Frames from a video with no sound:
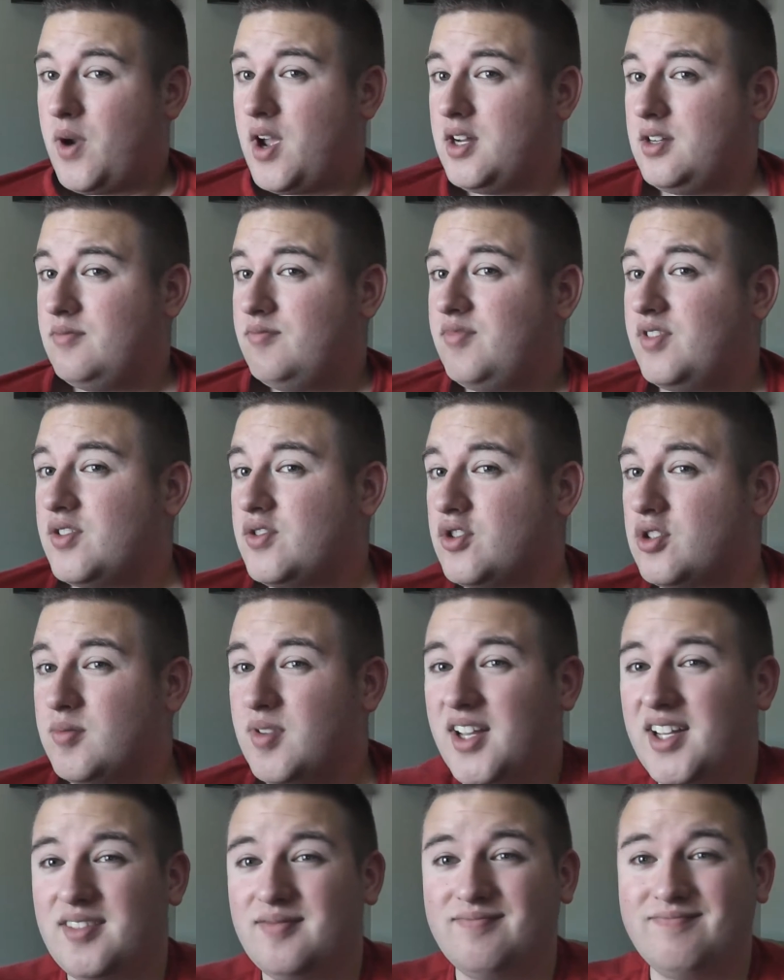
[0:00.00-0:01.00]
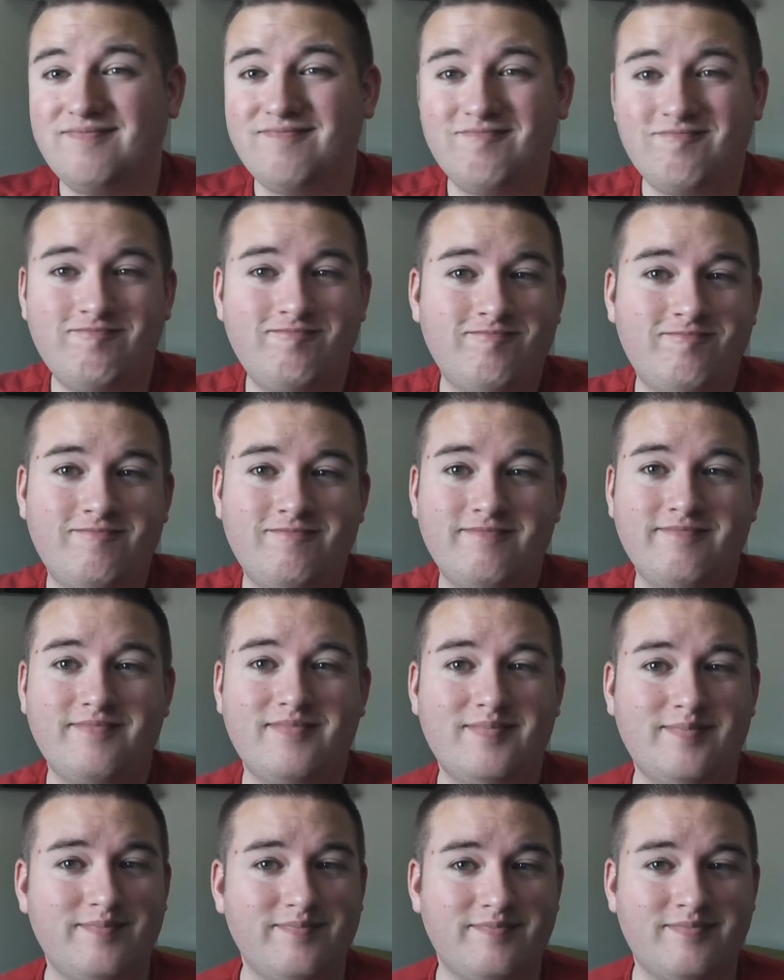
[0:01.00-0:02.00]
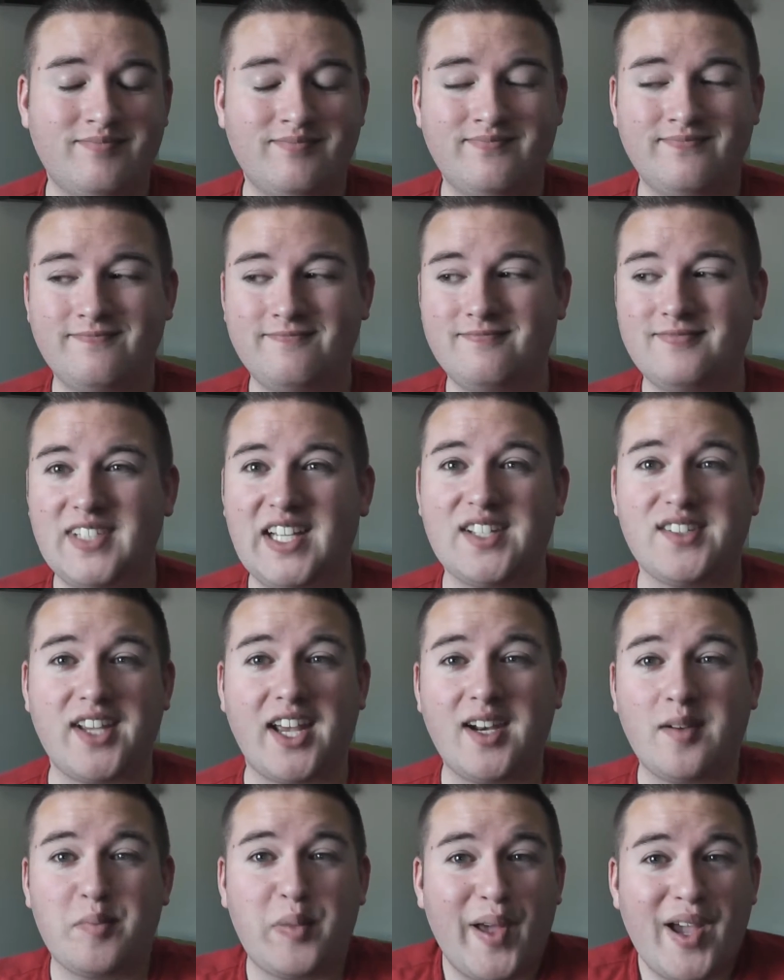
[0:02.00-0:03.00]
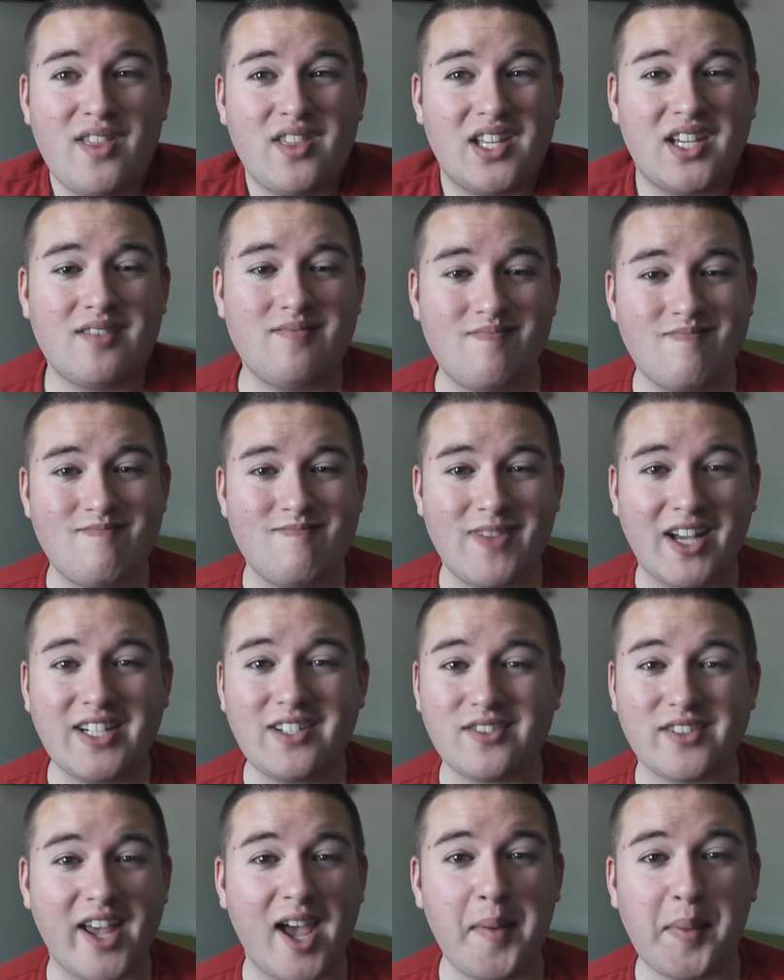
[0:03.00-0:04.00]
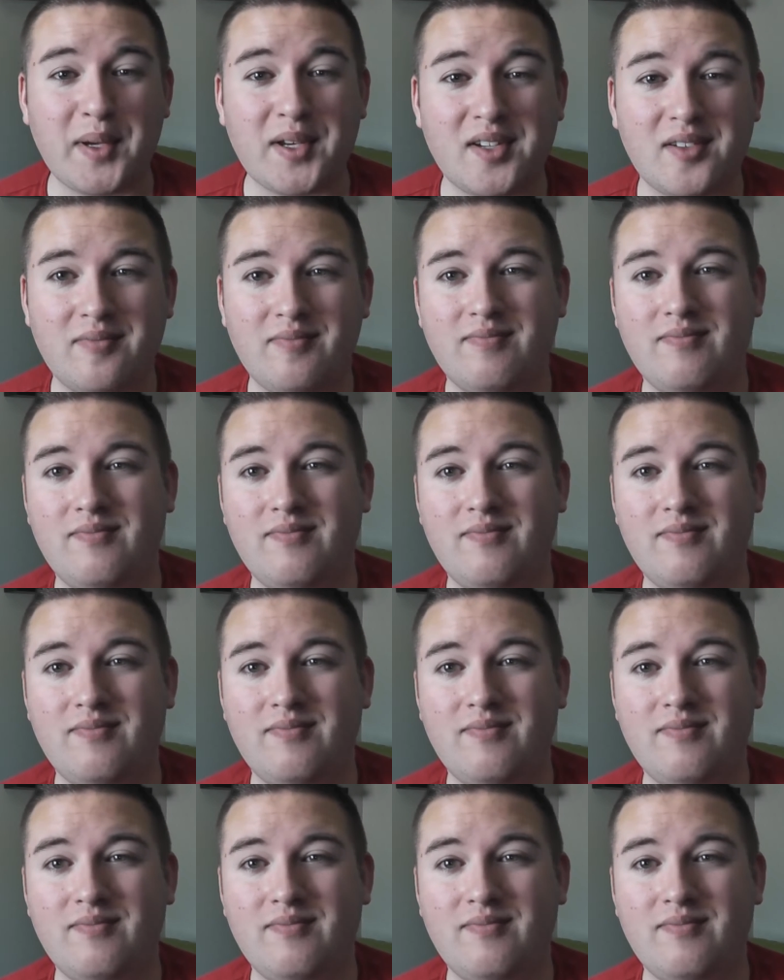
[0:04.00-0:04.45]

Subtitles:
red for True Blood? Because I didn't plan that. That just happened.